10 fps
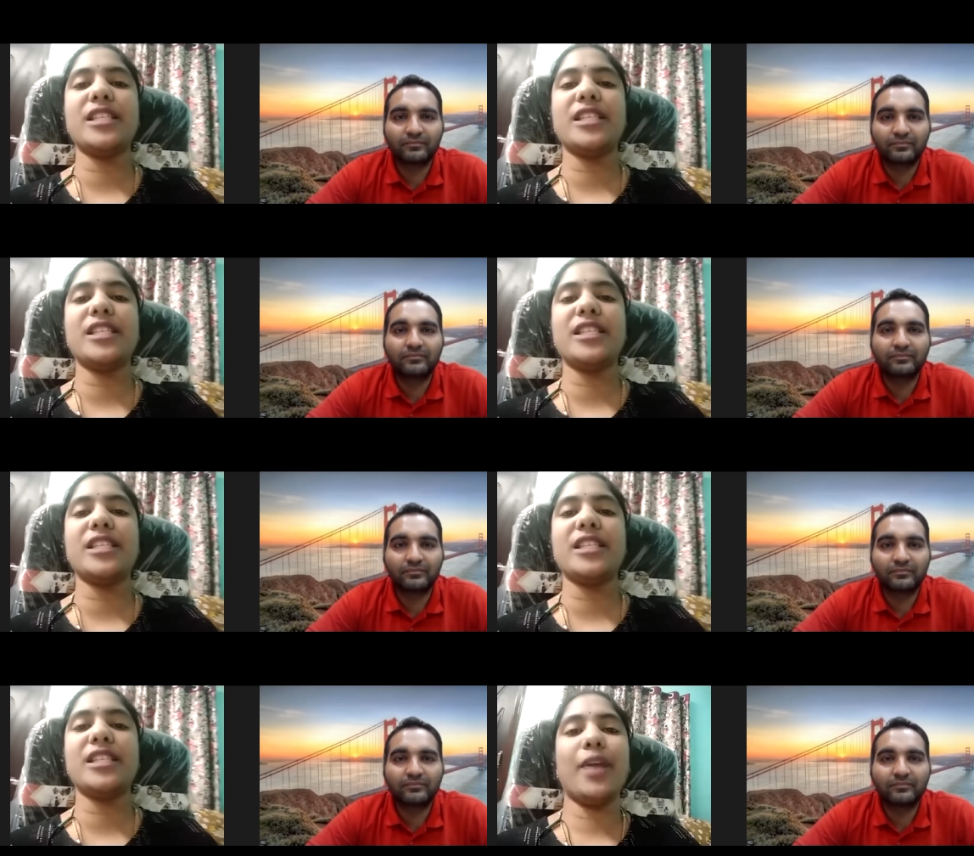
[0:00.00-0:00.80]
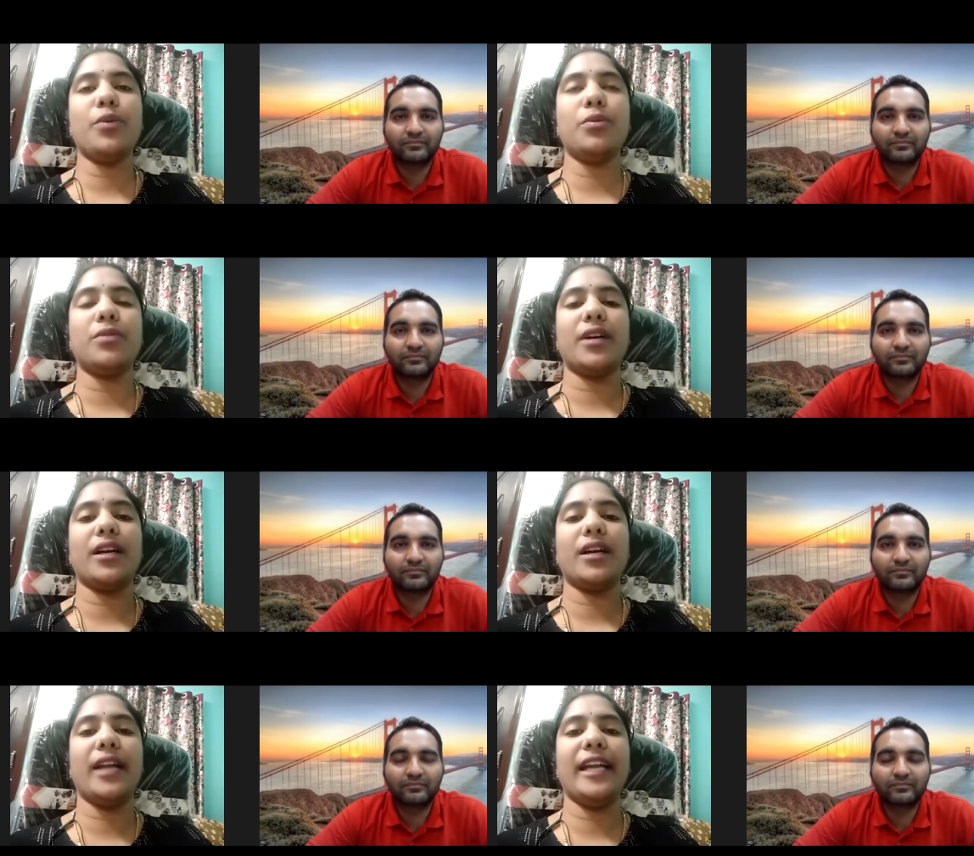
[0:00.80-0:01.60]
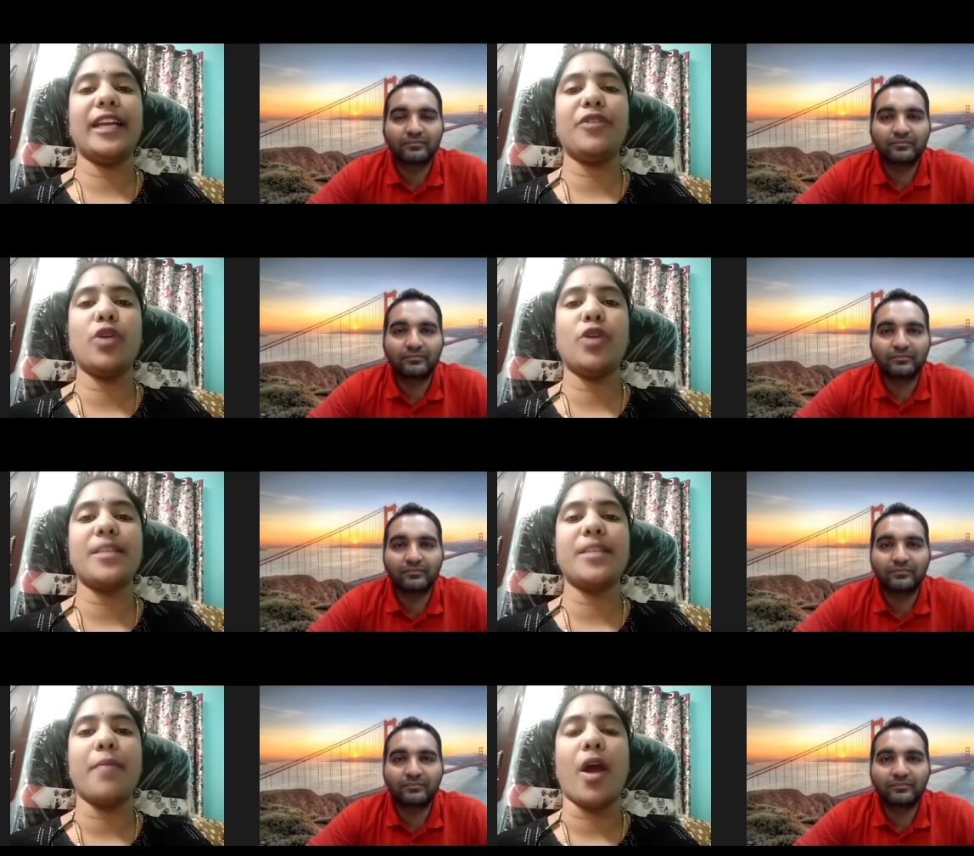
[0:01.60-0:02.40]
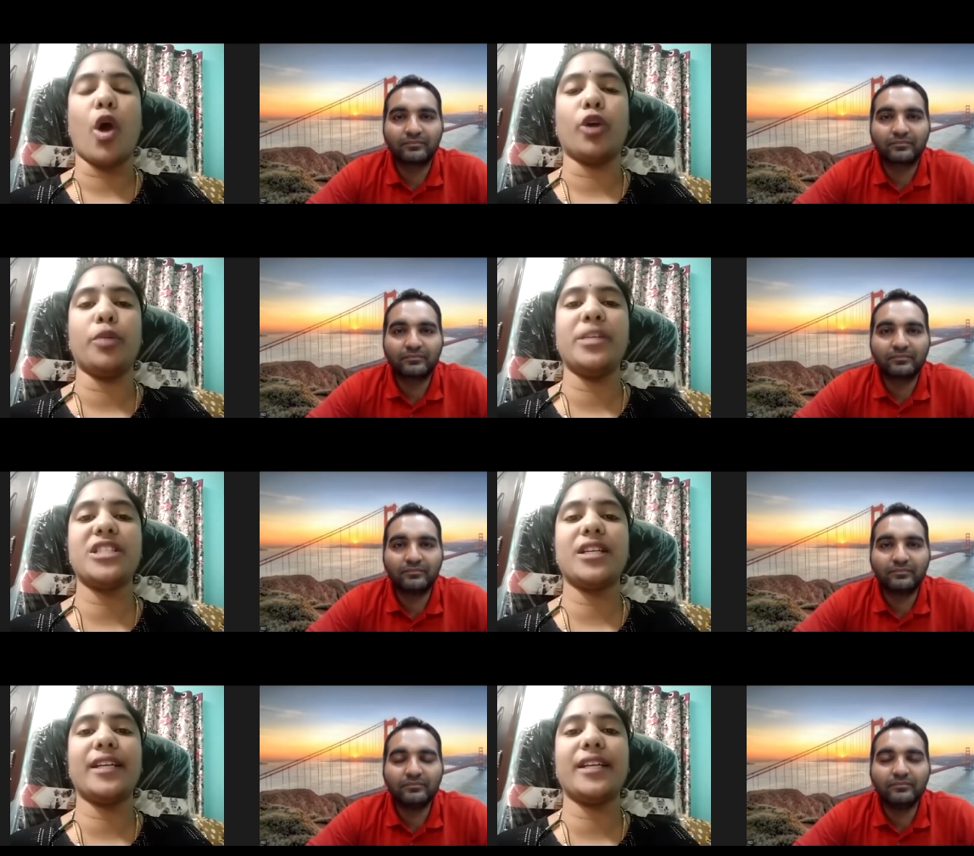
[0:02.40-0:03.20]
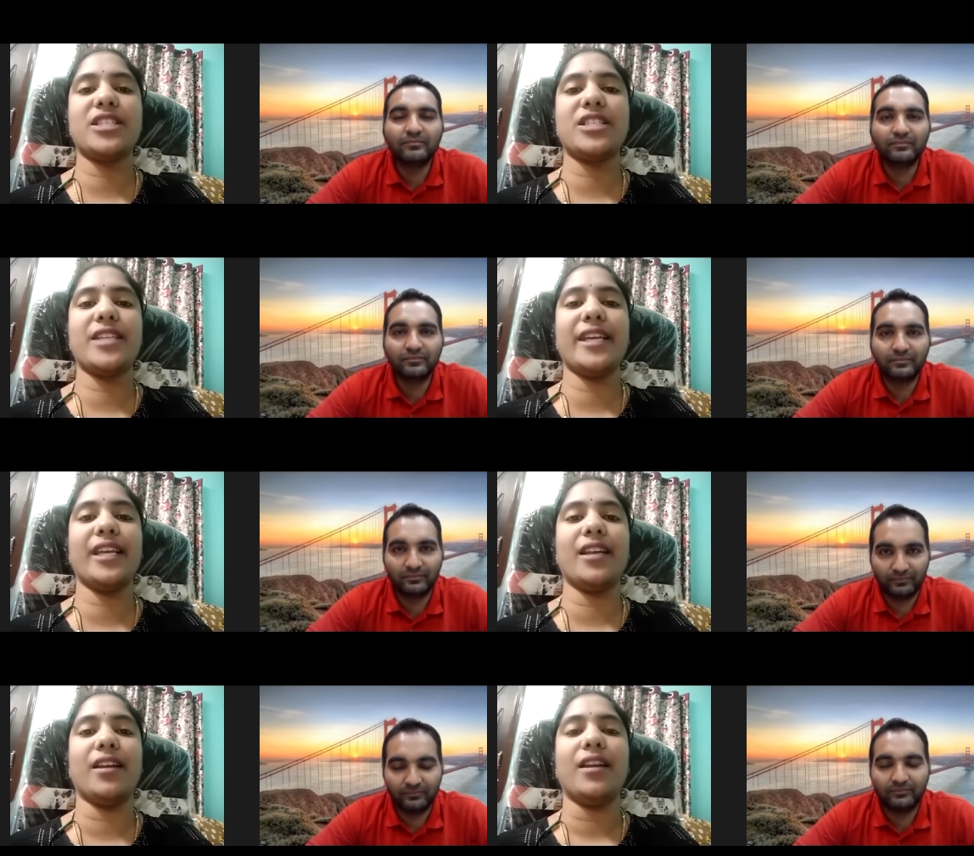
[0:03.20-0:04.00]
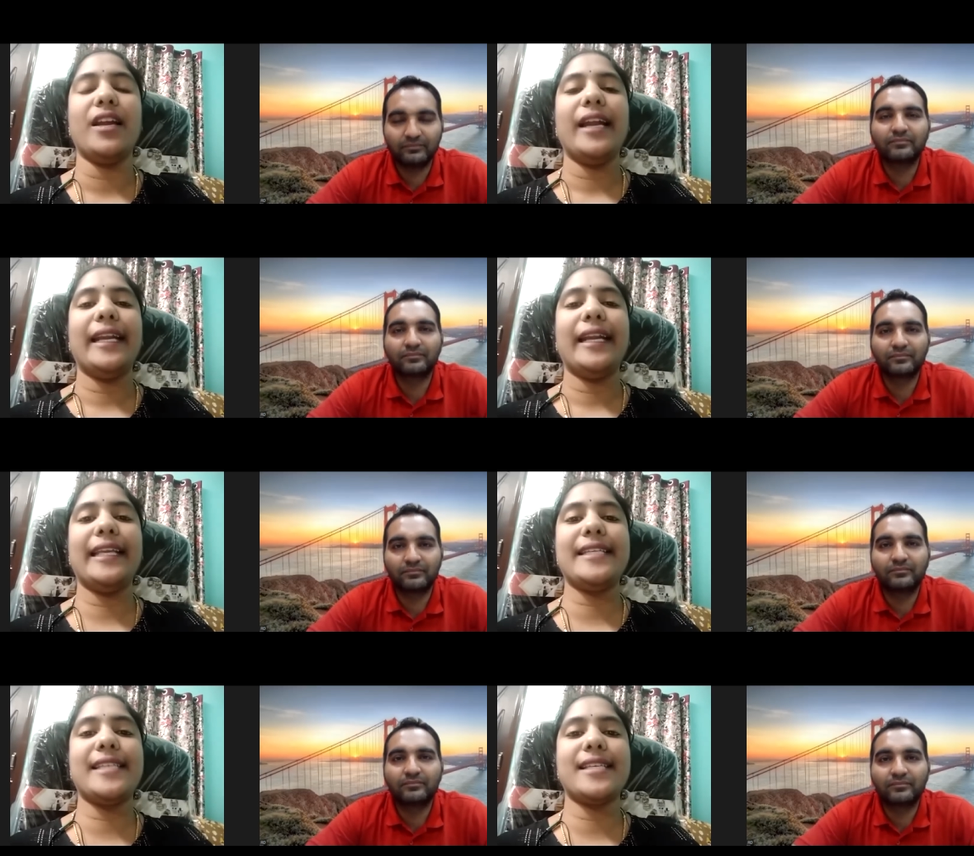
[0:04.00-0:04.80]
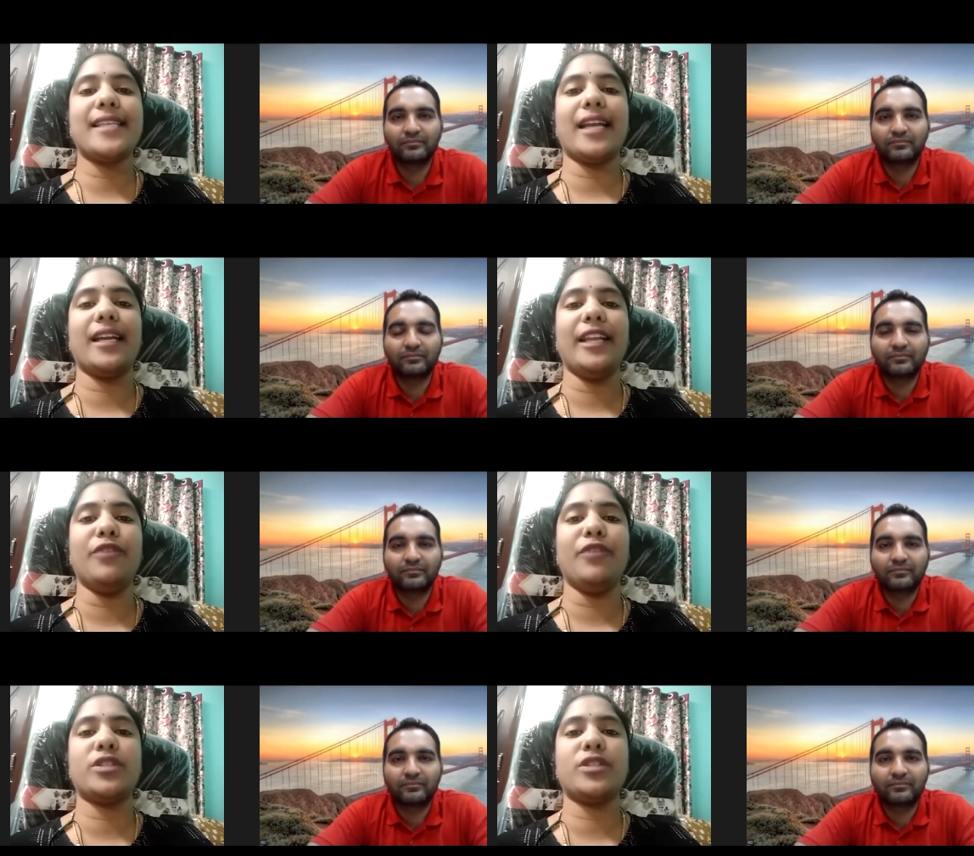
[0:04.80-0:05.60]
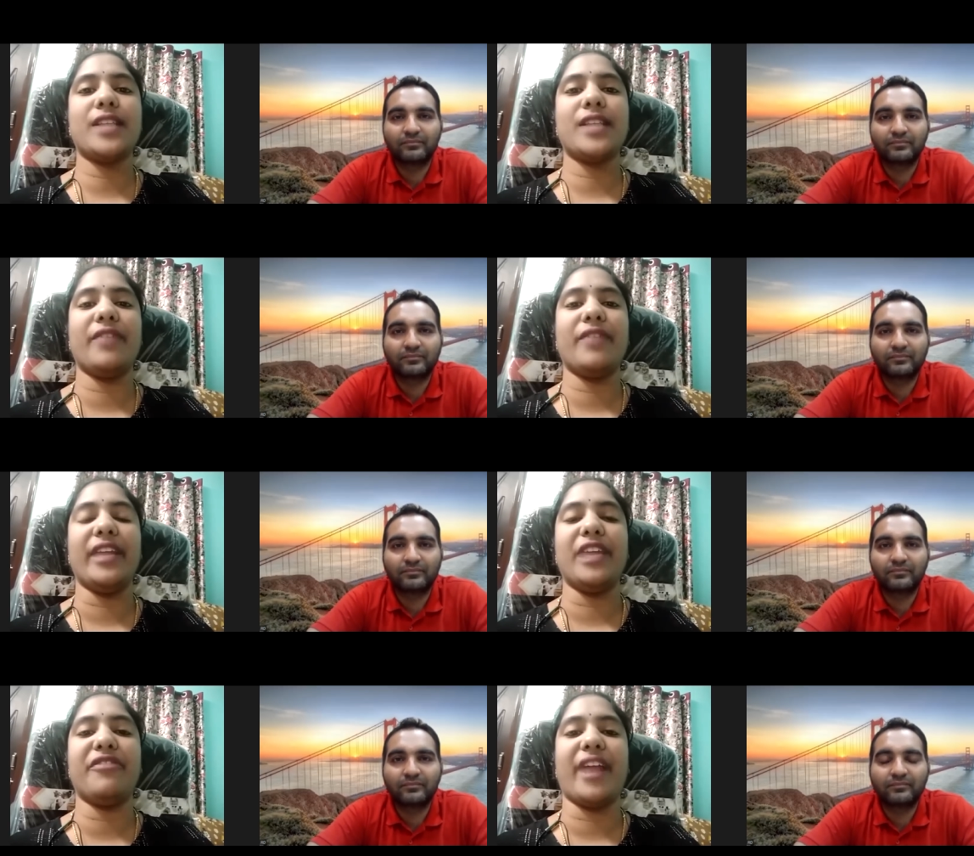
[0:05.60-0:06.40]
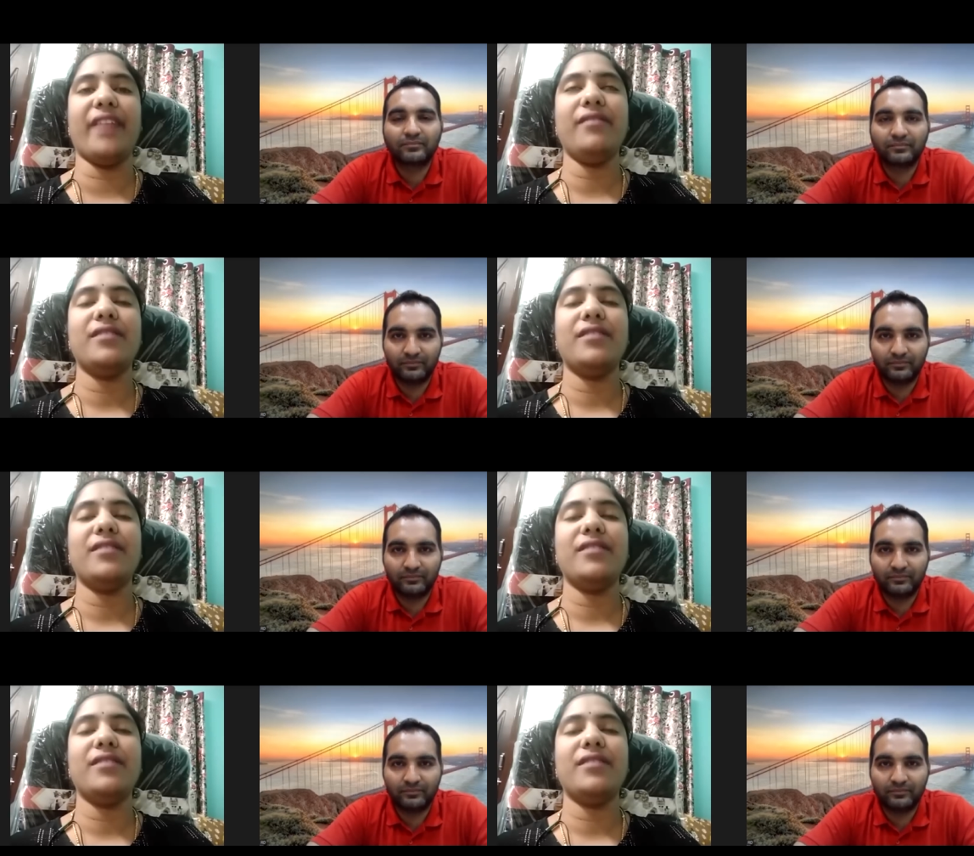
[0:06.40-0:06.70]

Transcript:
Speaker 1: Later I gave interview as an automation testing in T C S and Infosys and Wingify.